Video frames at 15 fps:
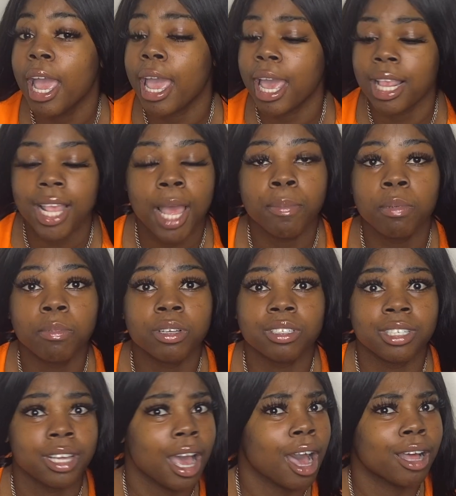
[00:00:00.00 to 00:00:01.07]
and like people
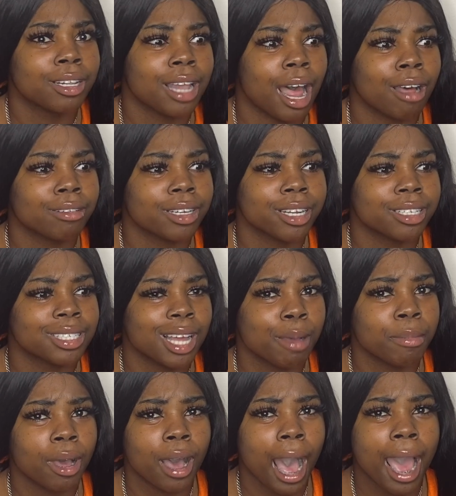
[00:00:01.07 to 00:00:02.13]
y'all out there talking
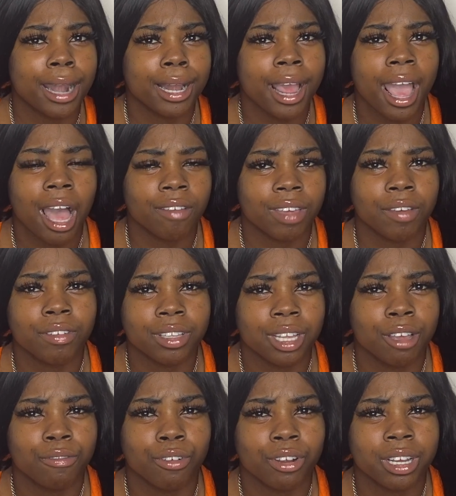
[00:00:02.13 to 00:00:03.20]
about I didn't have
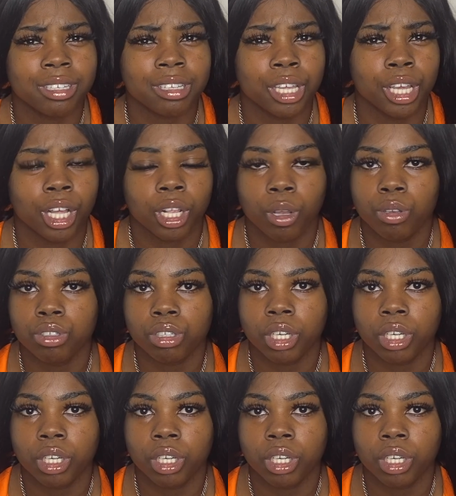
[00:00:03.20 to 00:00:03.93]
everything for his enclosure.